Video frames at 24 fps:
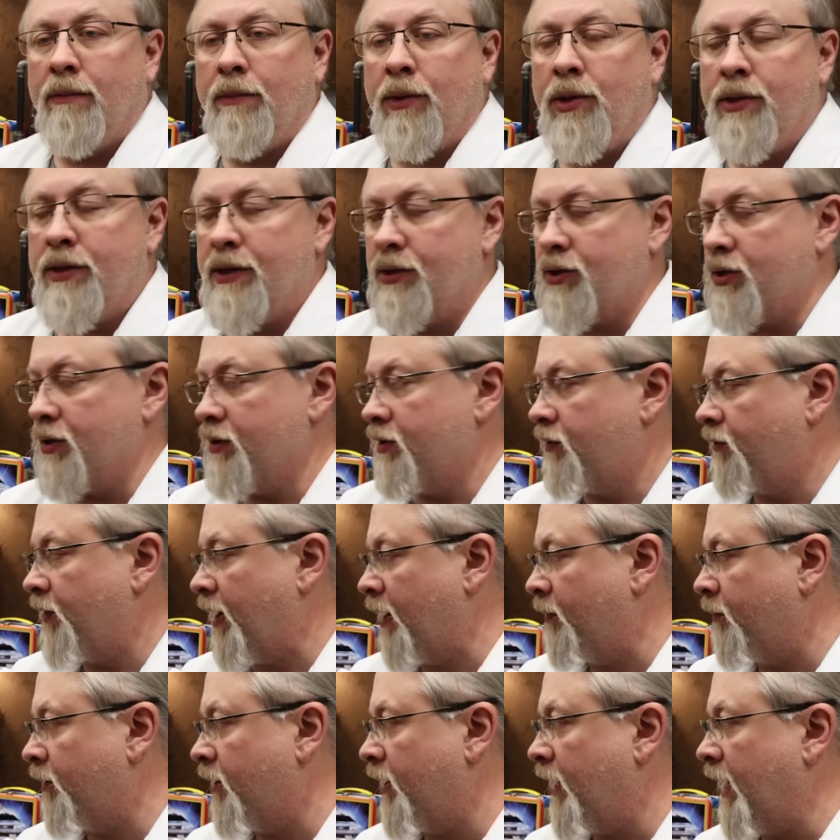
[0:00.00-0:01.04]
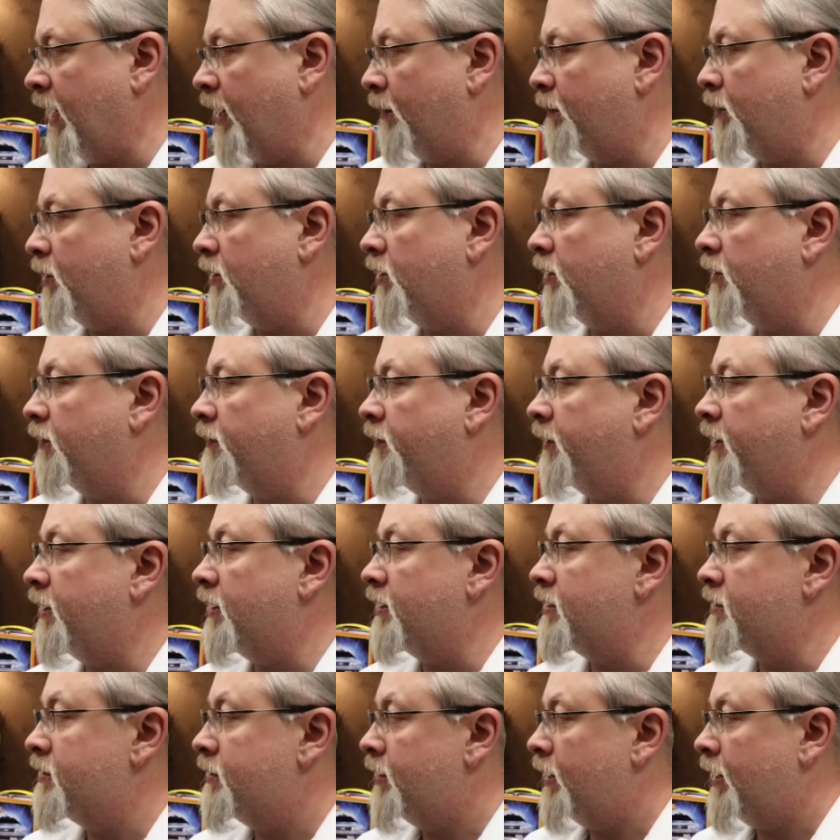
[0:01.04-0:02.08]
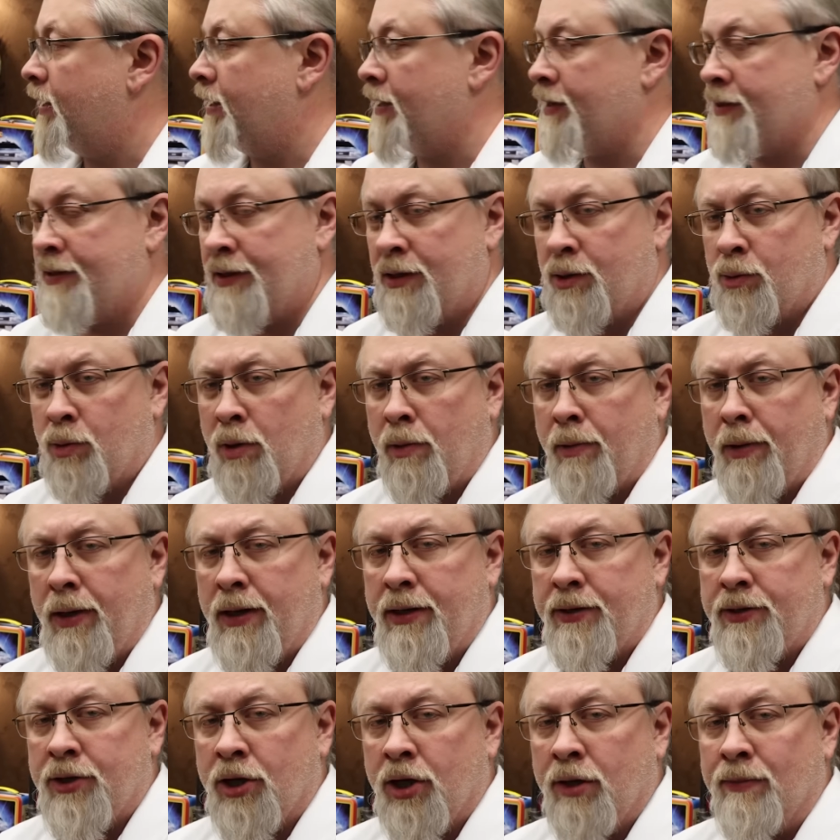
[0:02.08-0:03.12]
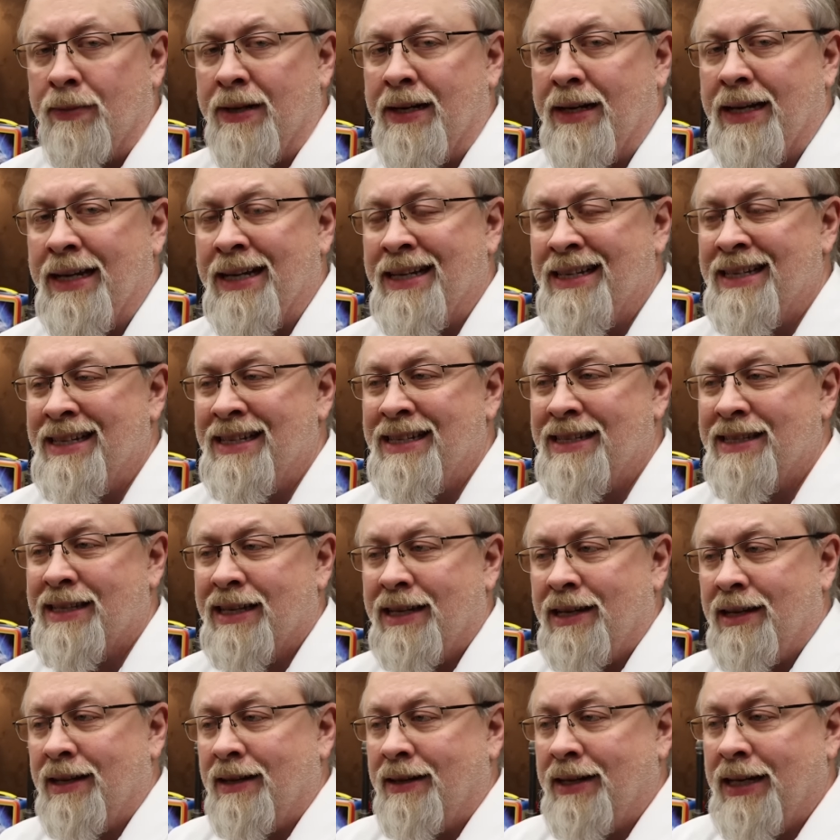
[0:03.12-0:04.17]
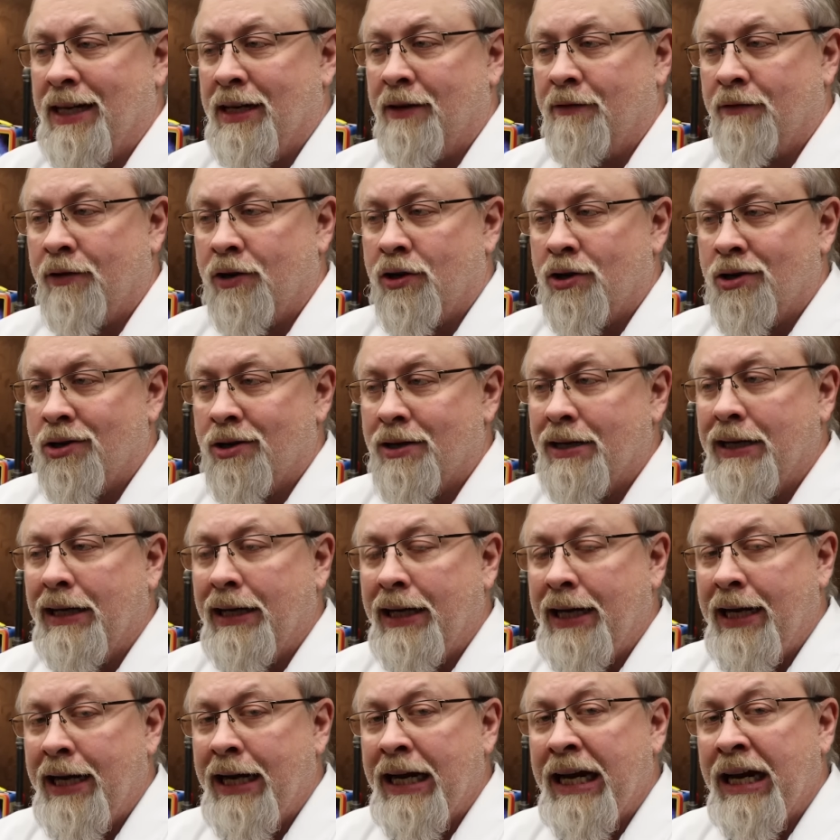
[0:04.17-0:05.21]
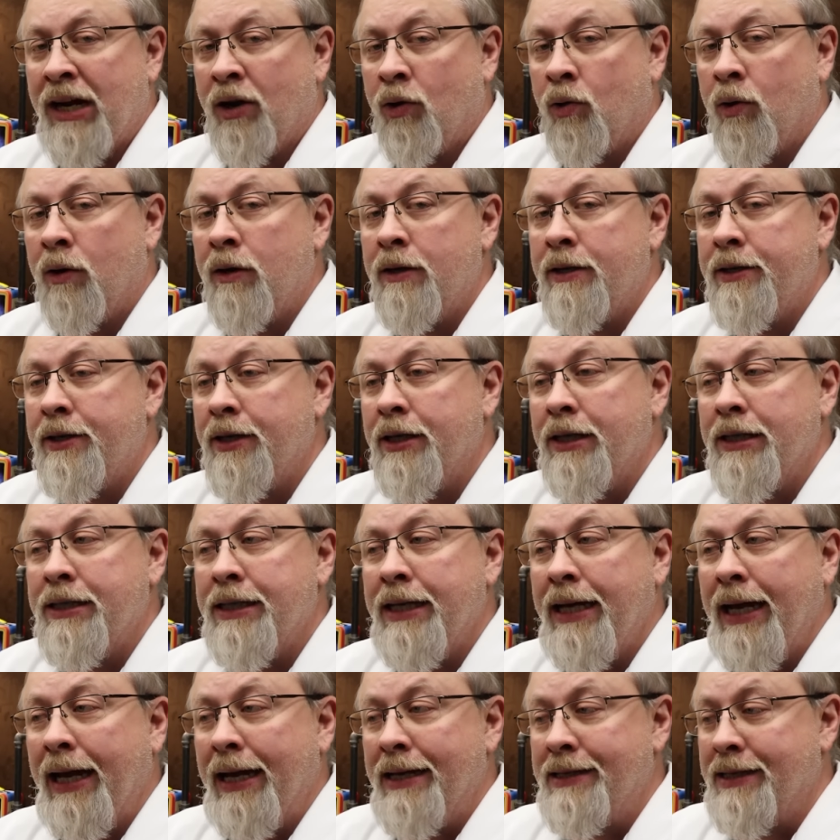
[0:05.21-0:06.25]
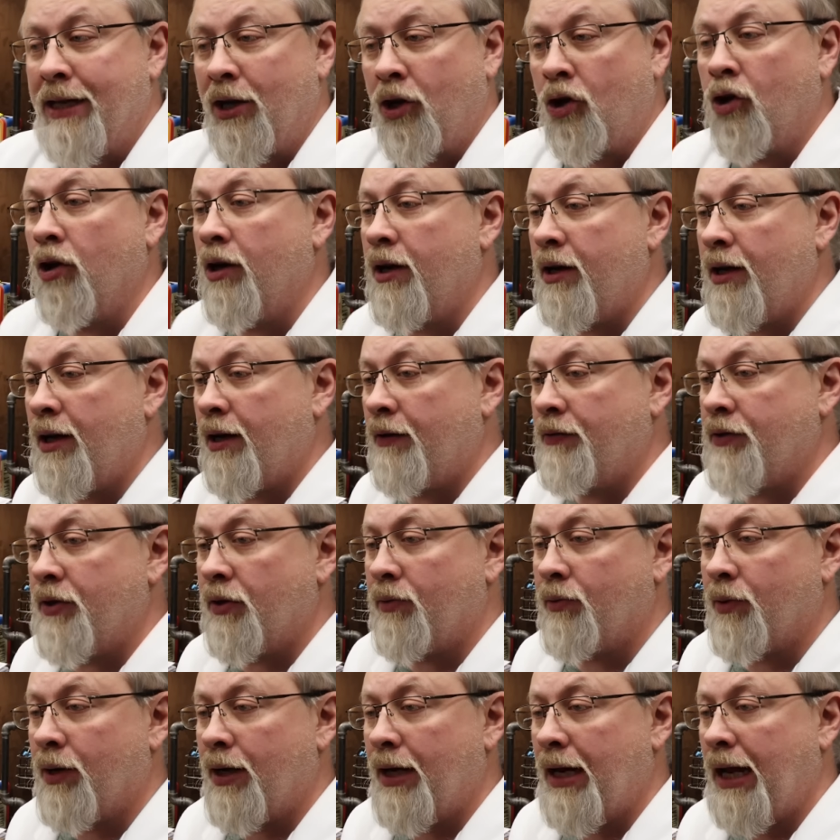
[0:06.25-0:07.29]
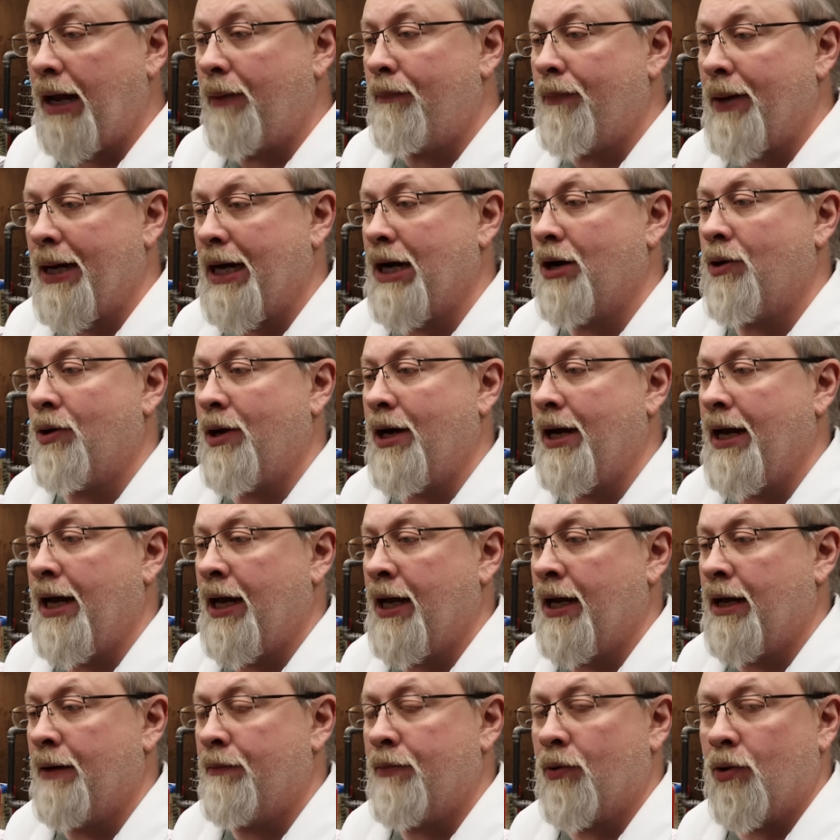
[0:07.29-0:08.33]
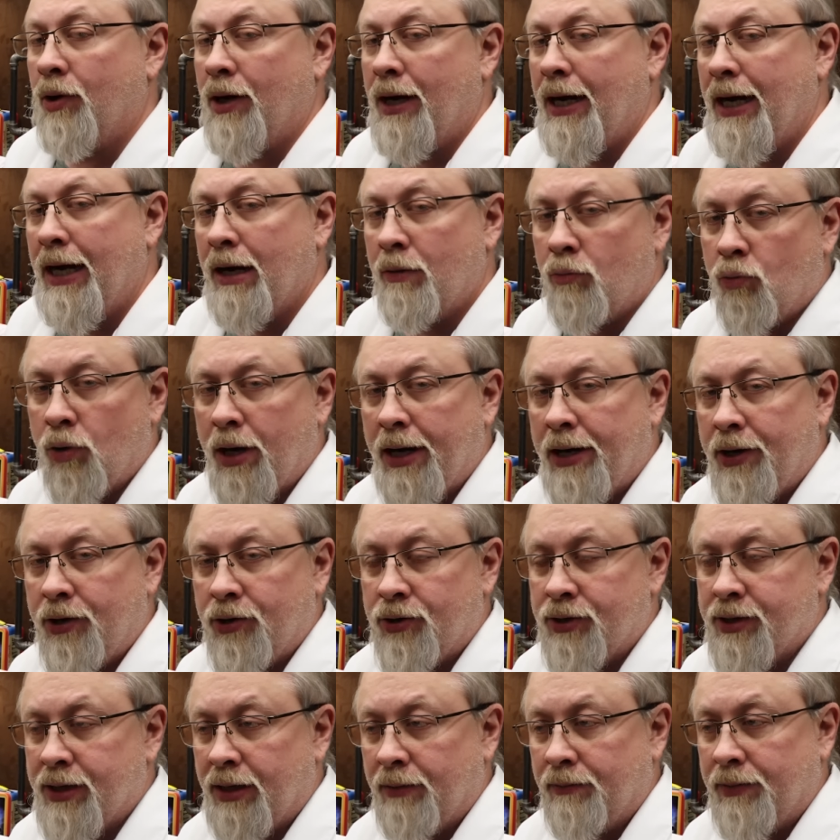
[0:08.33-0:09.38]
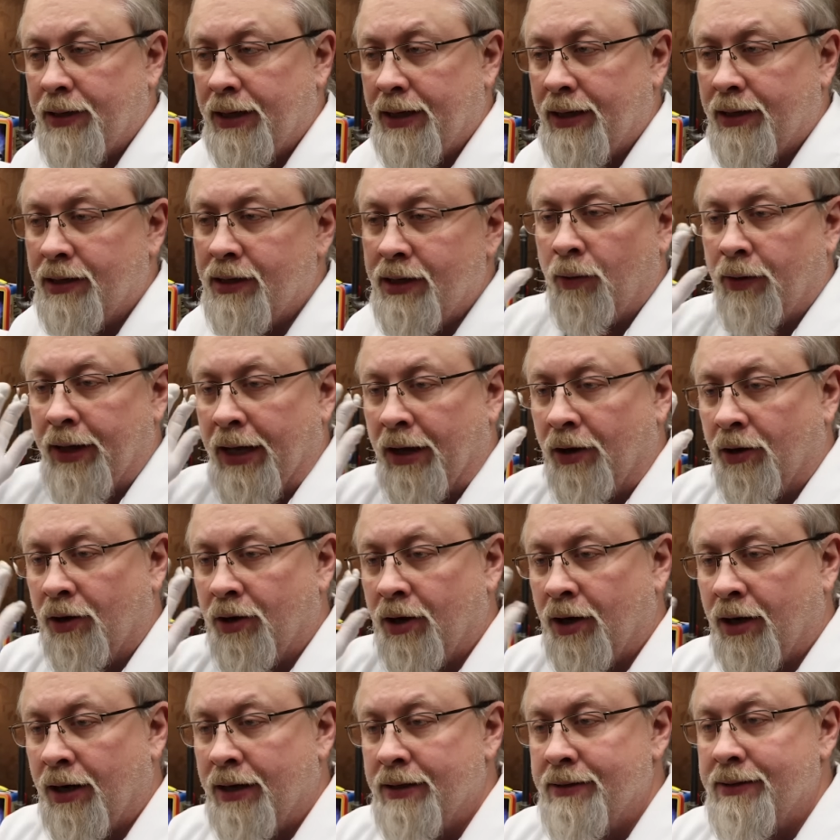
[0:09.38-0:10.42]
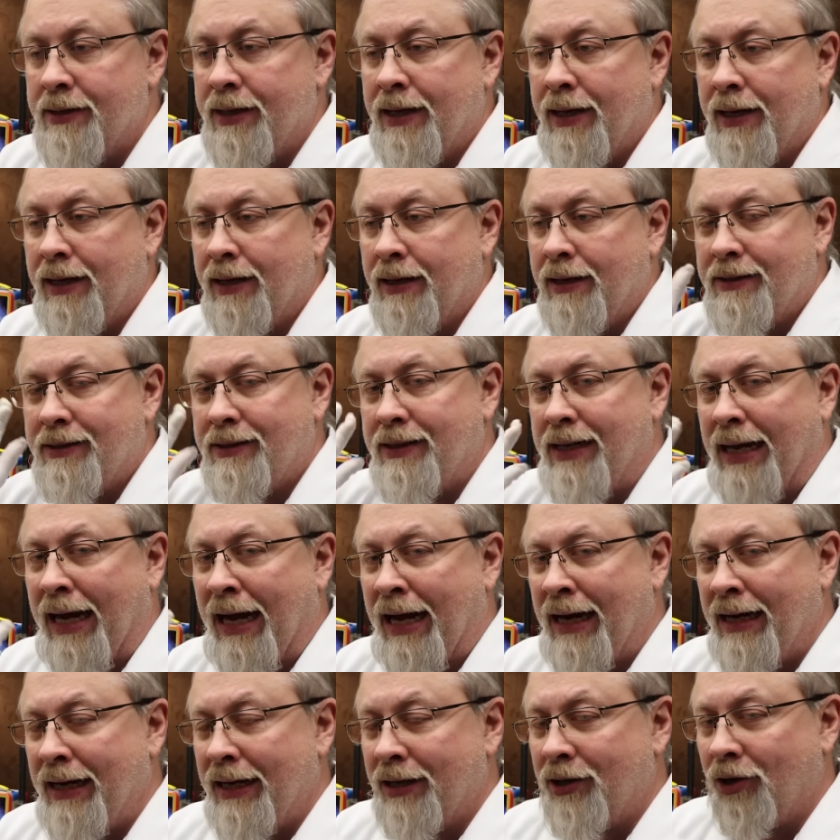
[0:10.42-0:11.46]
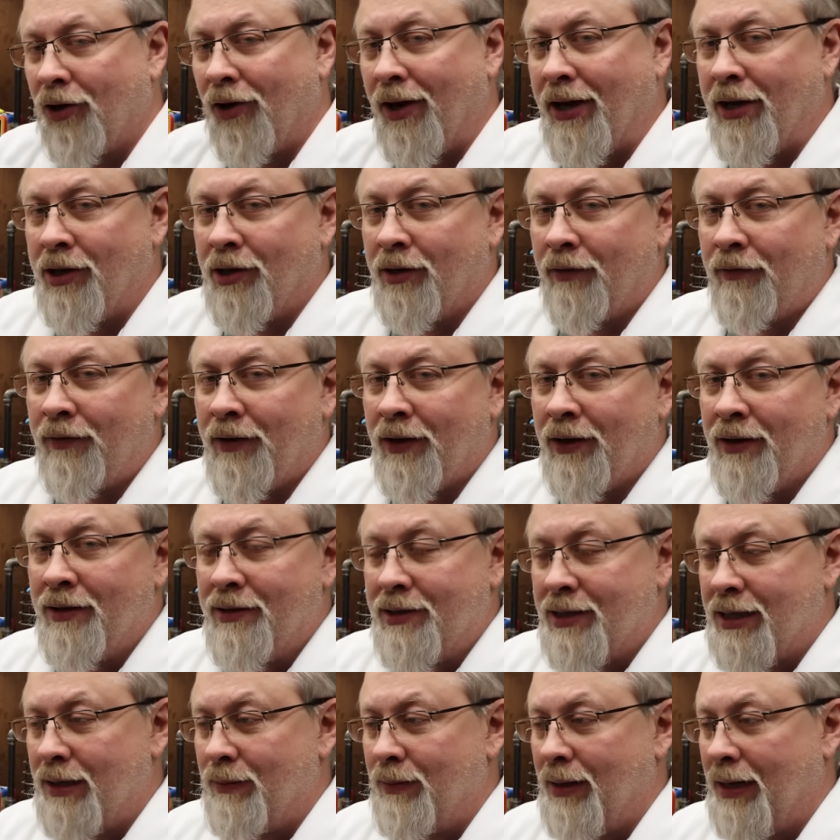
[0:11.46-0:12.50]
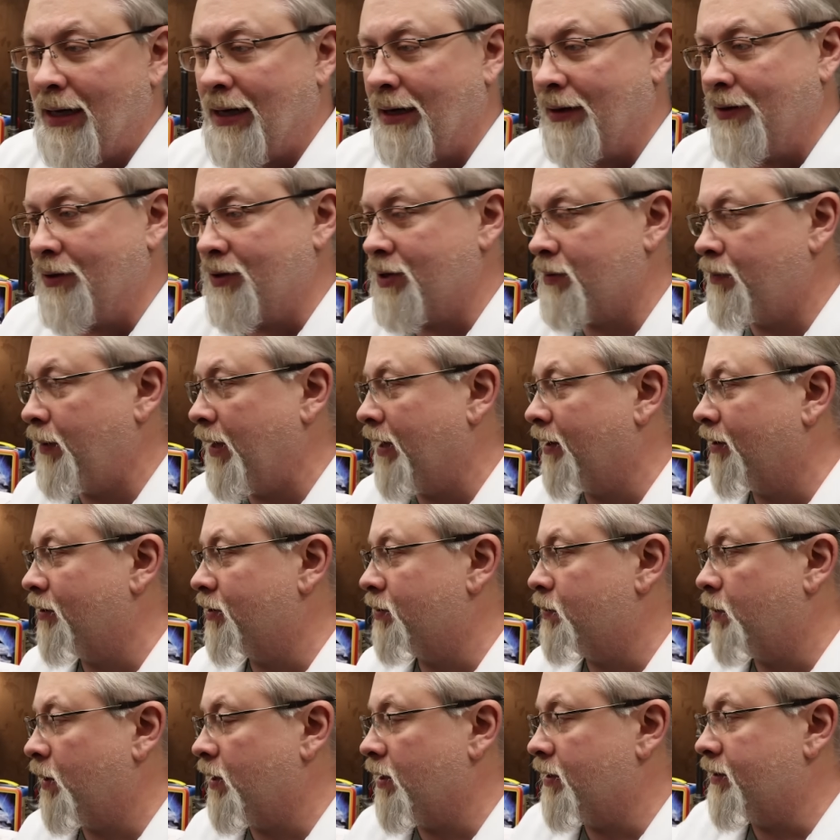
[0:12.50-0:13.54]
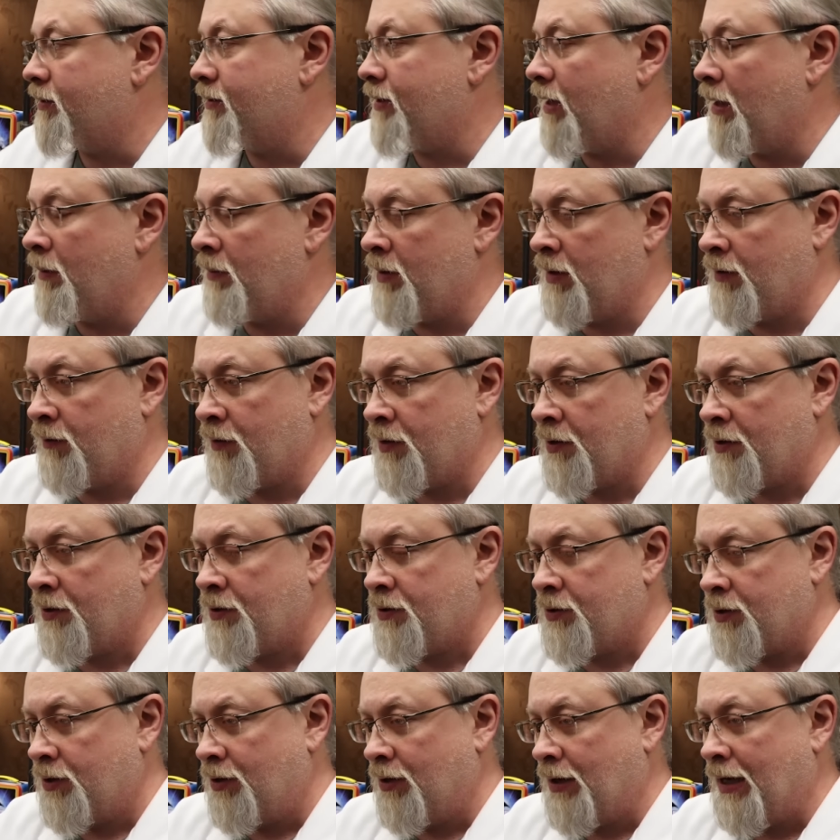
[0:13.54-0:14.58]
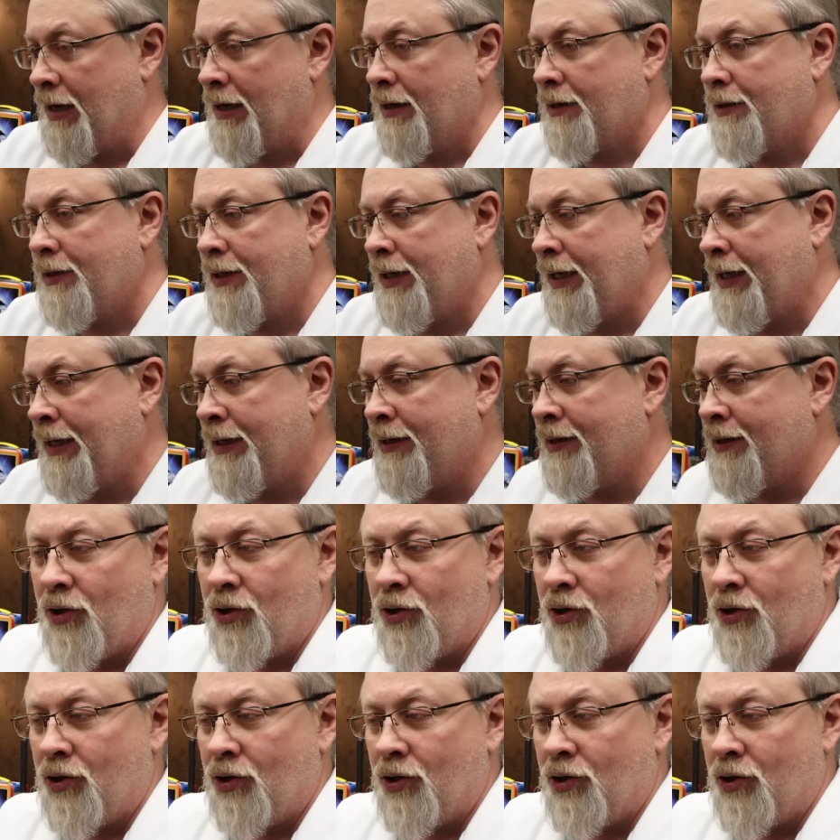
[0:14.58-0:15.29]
Musician's favorite amp interference test is where we determine is the inverter clean or dirty? Is it good enough to run a power amp or ham radio or something without causing static or interference coming out of the speakers? Because some inverters are not clean.